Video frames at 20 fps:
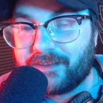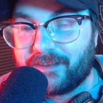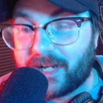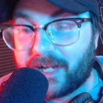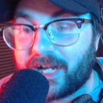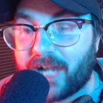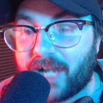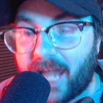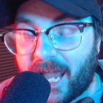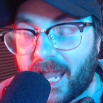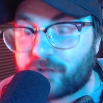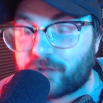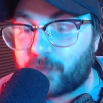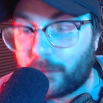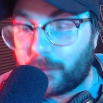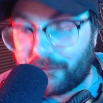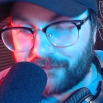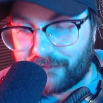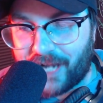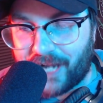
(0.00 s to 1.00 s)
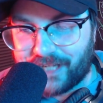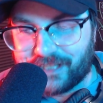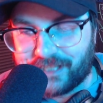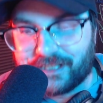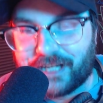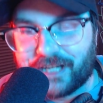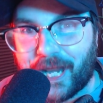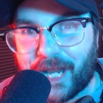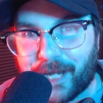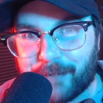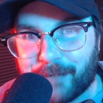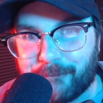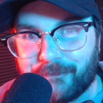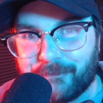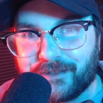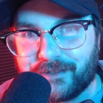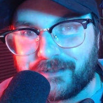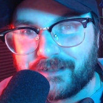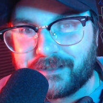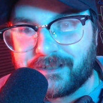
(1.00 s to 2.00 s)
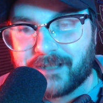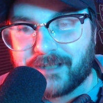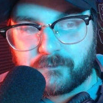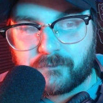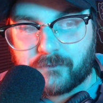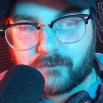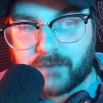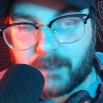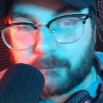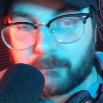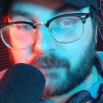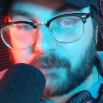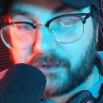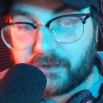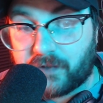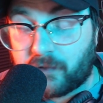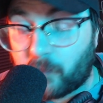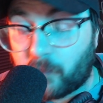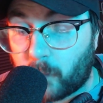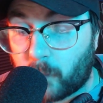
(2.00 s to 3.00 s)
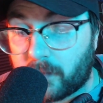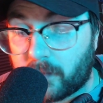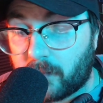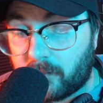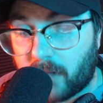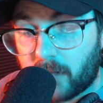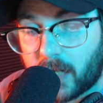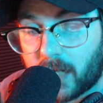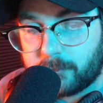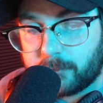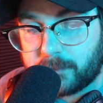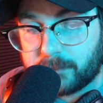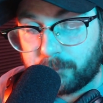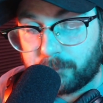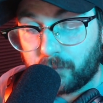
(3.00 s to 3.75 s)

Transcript: an actual fighting game? That brings us to what a lot of people